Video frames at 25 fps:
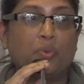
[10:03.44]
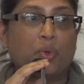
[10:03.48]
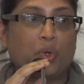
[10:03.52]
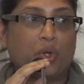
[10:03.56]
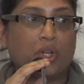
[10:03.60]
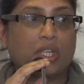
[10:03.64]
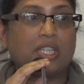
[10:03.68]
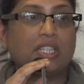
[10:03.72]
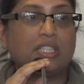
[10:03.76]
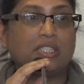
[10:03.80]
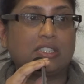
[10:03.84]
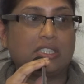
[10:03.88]

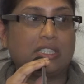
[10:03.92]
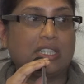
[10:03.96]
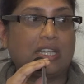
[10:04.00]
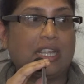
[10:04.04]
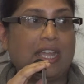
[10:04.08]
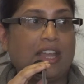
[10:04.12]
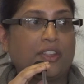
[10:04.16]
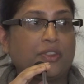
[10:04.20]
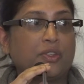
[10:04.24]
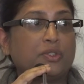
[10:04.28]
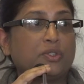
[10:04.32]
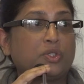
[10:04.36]
working
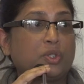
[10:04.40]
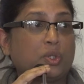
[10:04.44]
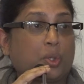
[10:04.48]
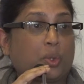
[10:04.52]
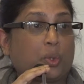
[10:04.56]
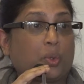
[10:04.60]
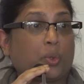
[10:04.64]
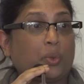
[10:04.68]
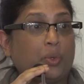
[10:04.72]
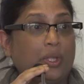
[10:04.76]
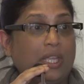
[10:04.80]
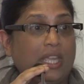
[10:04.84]
together to
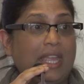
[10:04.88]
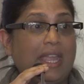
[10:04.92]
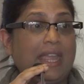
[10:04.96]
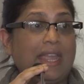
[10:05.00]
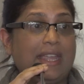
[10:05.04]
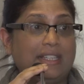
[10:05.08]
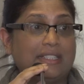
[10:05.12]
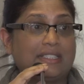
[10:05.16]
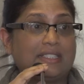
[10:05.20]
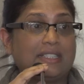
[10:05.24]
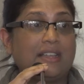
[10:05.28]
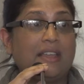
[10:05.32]

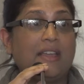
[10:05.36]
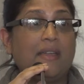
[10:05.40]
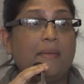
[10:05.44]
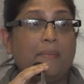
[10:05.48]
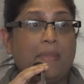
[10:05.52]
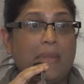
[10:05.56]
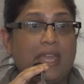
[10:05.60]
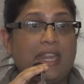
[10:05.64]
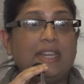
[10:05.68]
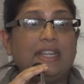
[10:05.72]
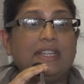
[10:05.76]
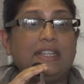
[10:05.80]
create
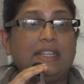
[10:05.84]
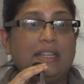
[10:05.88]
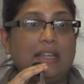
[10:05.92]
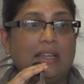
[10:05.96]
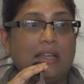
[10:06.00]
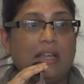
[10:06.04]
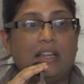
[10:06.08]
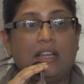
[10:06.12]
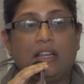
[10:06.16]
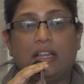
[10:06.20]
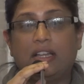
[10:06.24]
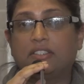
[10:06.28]
many
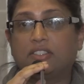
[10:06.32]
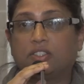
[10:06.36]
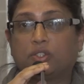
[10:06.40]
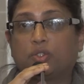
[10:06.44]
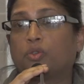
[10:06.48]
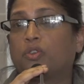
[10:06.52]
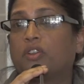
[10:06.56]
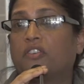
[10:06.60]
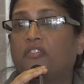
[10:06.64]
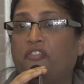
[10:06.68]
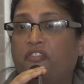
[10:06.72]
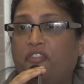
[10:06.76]

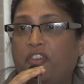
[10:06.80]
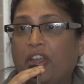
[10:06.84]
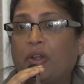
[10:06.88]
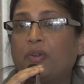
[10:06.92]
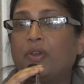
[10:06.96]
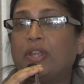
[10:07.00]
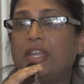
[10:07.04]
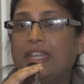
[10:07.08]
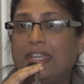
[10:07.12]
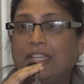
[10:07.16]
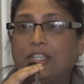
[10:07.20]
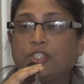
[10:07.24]
sort of
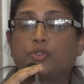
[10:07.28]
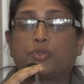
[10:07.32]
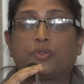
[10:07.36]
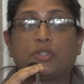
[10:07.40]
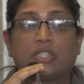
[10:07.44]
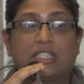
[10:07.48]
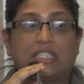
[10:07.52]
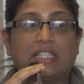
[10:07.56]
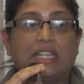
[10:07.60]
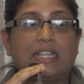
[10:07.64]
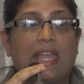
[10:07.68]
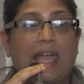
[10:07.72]
very
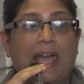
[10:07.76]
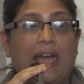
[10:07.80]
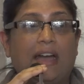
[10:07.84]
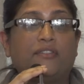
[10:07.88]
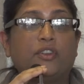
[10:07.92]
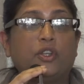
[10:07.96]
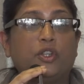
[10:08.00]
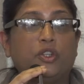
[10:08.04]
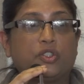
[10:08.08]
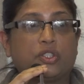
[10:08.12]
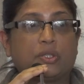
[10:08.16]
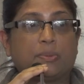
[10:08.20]
interesting
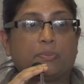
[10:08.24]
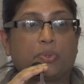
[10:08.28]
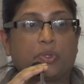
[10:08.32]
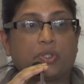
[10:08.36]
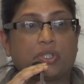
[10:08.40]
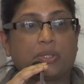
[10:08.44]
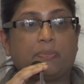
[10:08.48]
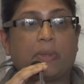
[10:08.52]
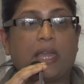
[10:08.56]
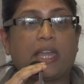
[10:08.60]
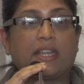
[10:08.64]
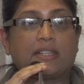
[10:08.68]
avenues and
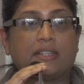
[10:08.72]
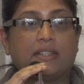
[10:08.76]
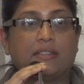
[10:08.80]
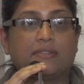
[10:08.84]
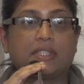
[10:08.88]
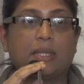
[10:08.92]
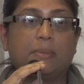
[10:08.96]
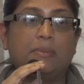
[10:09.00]
perspectives.